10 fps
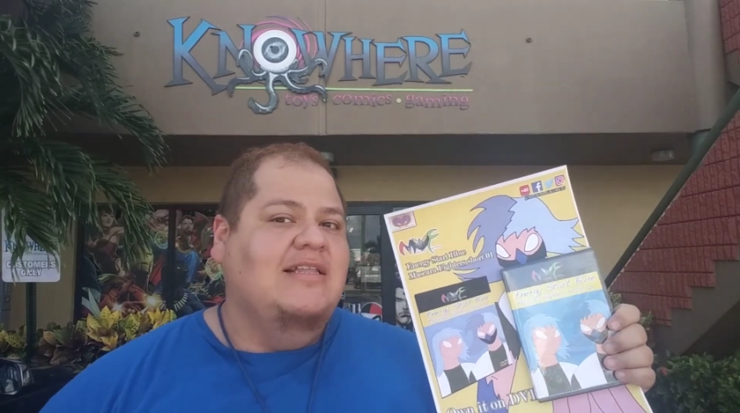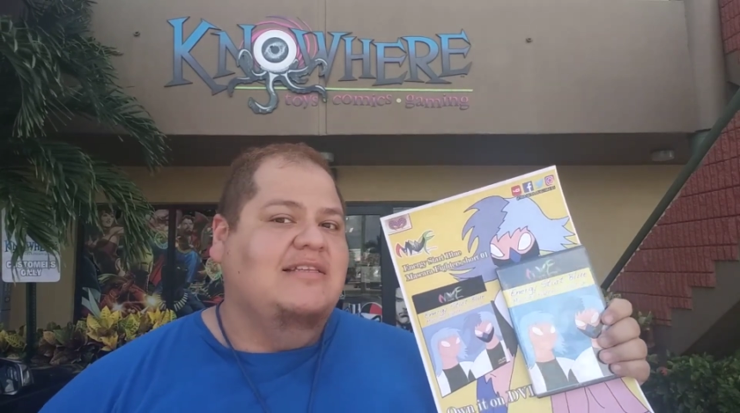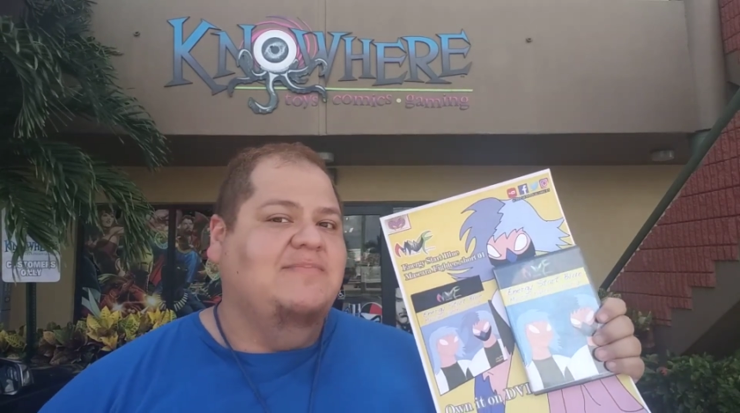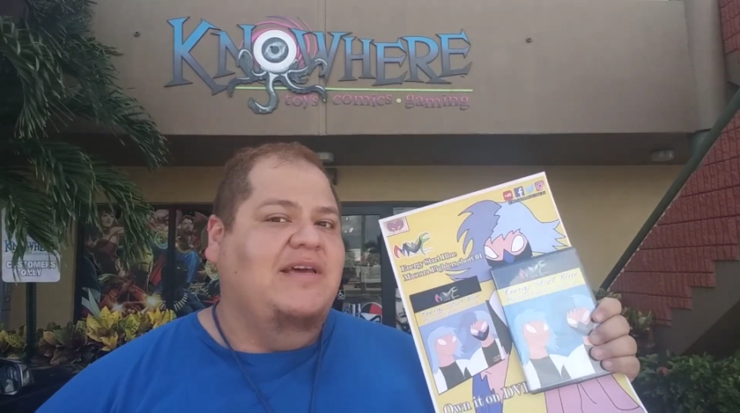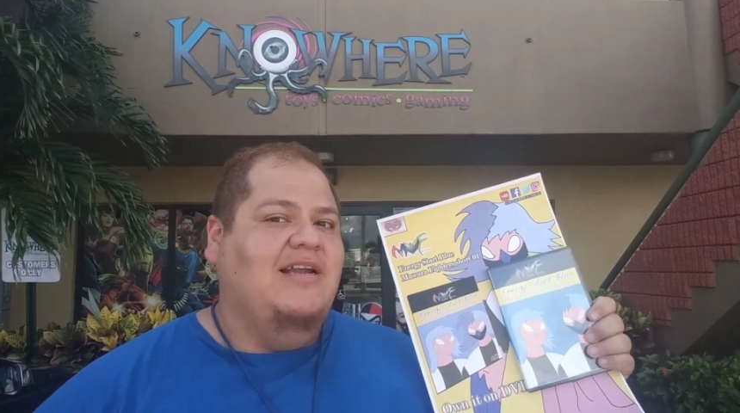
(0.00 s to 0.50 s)

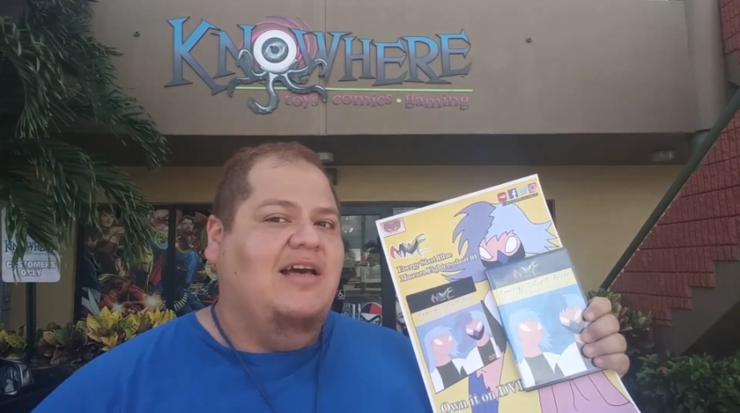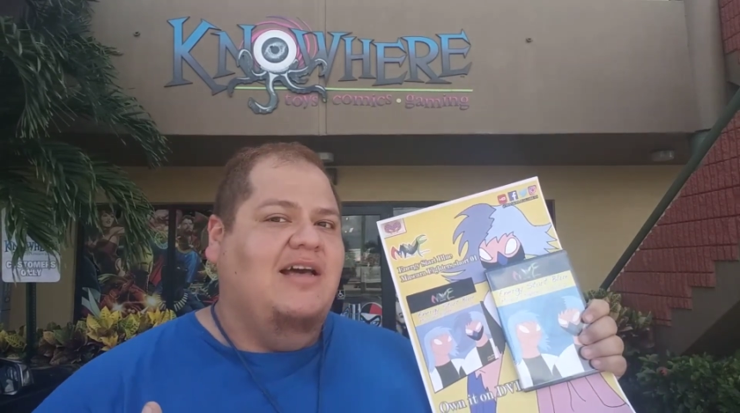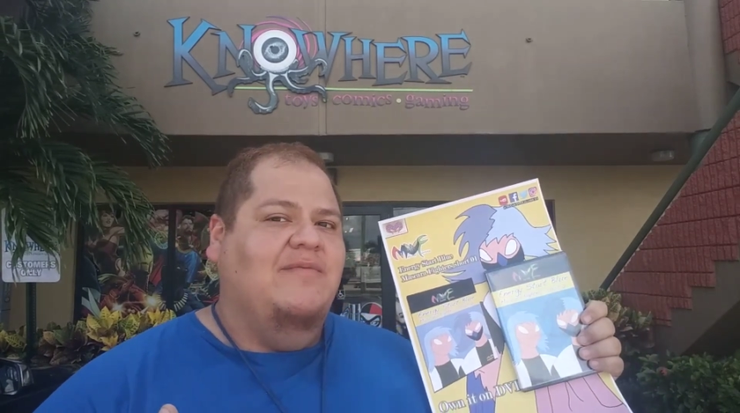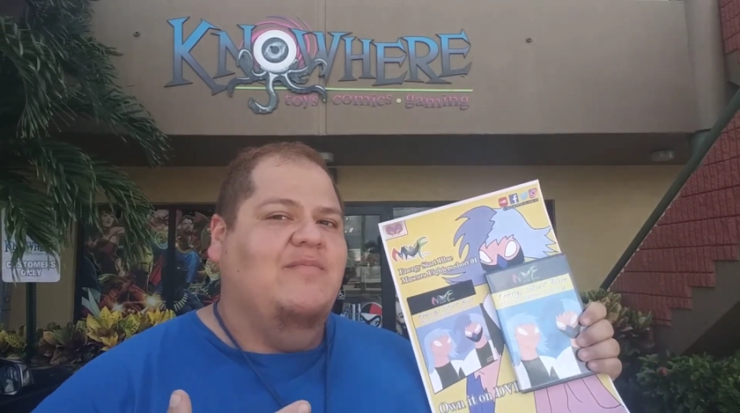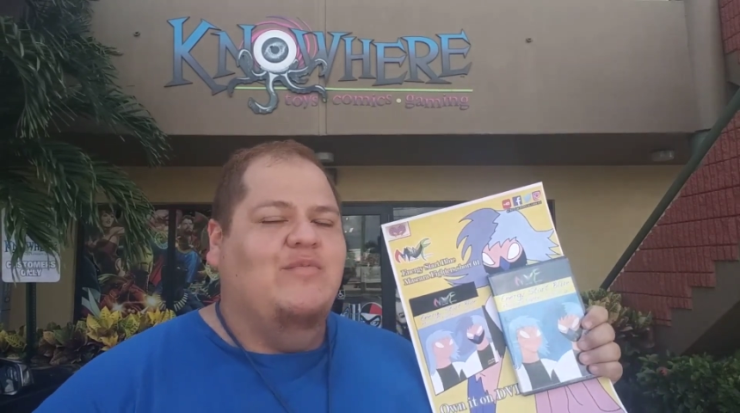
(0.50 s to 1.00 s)
That's been
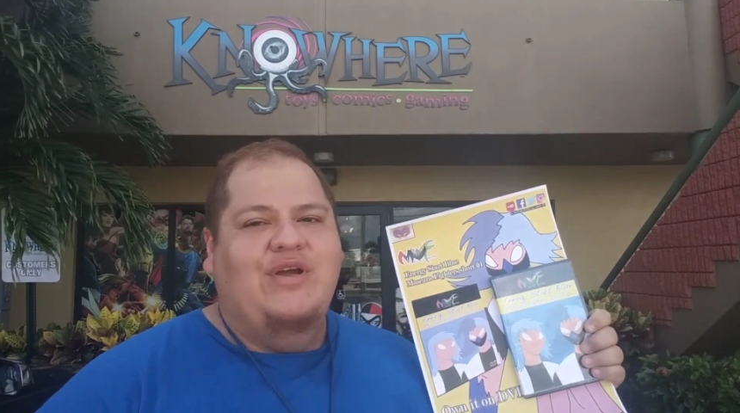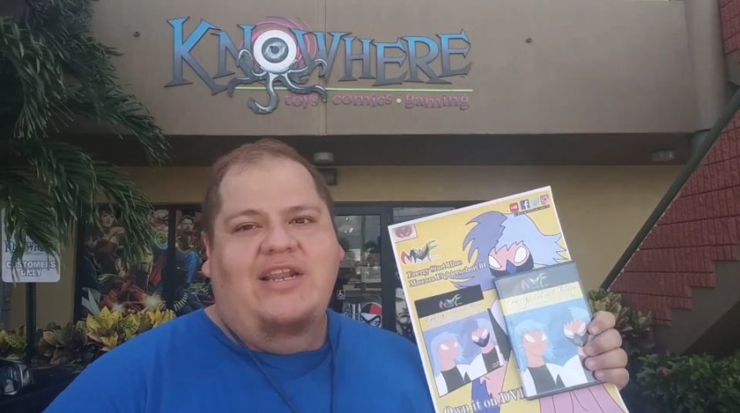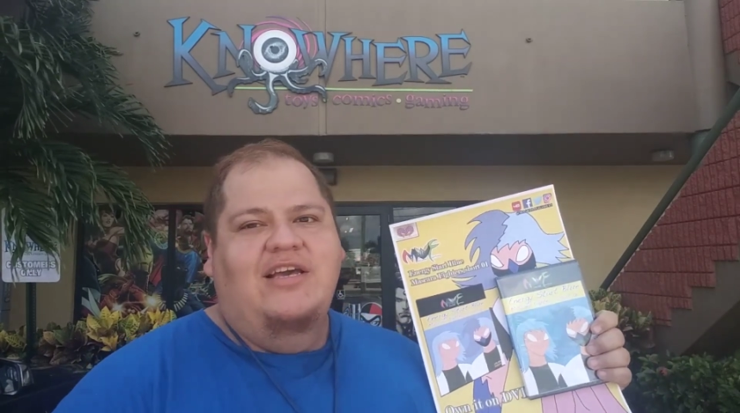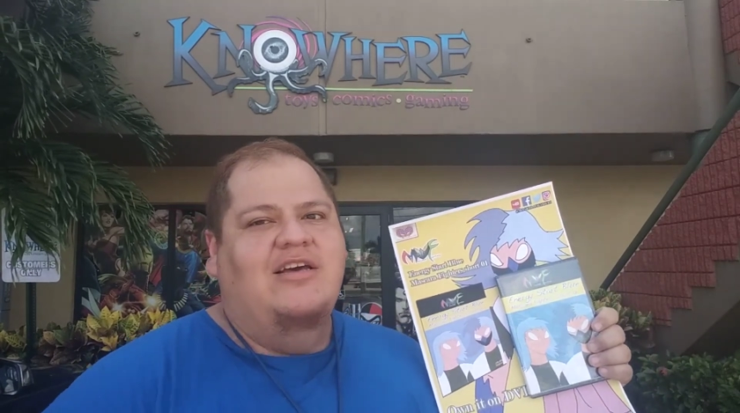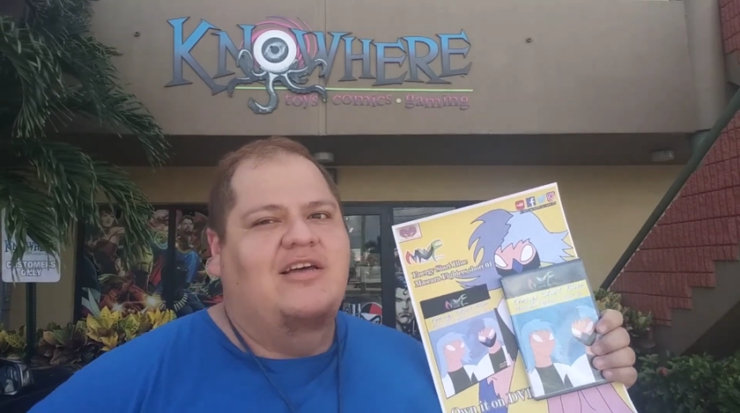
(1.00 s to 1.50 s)
a
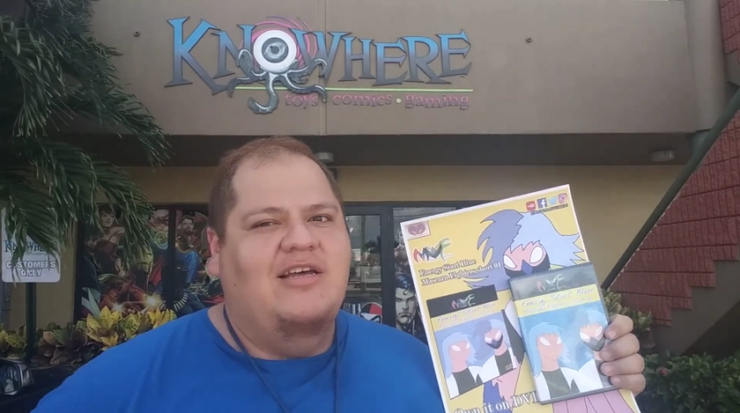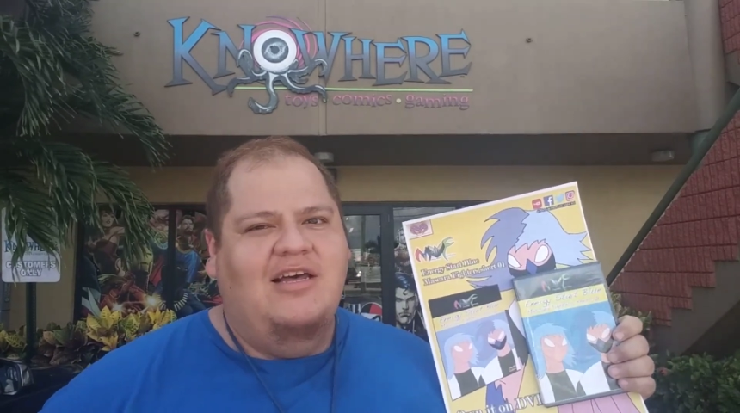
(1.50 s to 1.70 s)
really good